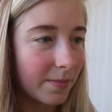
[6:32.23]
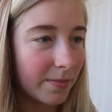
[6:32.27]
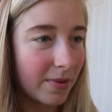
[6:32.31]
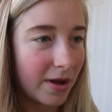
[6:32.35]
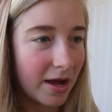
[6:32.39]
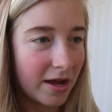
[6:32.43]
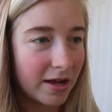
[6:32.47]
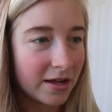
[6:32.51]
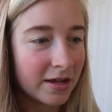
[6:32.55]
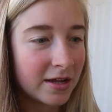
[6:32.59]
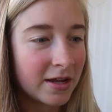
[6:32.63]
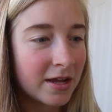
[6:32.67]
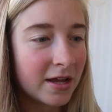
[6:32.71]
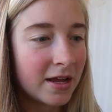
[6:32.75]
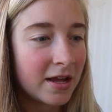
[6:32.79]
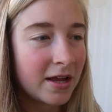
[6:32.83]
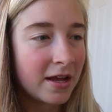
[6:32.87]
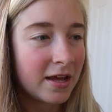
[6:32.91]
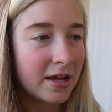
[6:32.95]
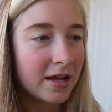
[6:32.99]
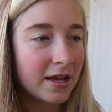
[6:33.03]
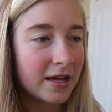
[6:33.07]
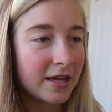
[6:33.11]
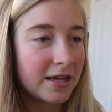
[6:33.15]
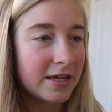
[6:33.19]
But
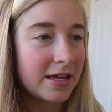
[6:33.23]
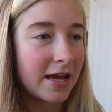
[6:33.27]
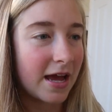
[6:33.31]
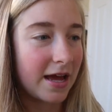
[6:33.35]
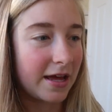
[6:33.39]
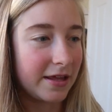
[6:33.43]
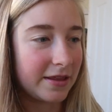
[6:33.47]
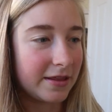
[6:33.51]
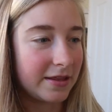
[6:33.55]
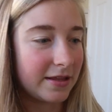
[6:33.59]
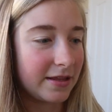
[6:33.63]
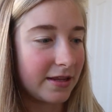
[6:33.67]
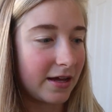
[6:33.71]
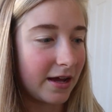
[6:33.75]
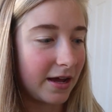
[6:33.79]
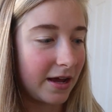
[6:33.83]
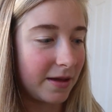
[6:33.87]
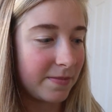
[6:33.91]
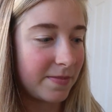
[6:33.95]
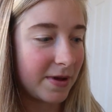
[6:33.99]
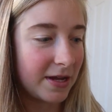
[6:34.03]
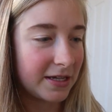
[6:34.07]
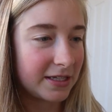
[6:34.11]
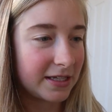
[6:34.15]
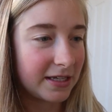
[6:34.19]
yeah,
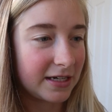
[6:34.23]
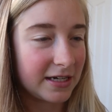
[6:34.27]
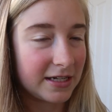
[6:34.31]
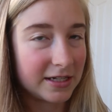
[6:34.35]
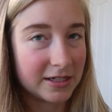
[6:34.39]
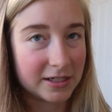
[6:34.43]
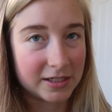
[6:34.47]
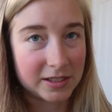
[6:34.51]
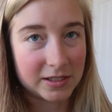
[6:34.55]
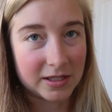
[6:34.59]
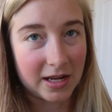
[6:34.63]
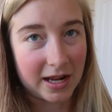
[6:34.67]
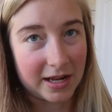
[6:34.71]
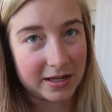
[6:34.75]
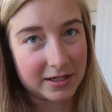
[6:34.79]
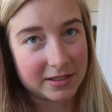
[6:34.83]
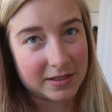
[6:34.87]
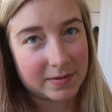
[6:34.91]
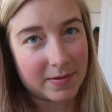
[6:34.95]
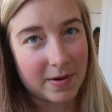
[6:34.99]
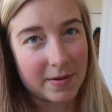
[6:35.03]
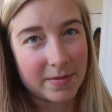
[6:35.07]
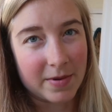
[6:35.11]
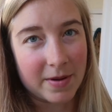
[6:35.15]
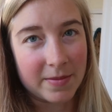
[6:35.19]
I basically just like
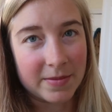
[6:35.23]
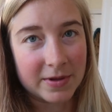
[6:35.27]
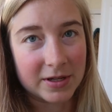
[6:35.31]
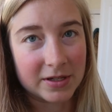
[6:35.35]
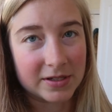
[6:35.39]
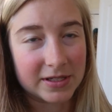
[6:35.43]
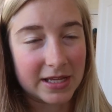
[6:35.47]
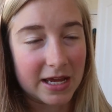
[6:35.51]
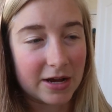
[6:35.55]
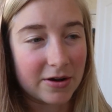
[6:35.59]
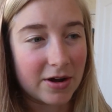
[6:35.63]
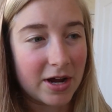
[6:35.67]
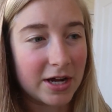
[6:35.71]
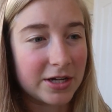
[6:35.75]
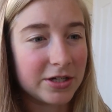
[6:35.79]
spread my meals out.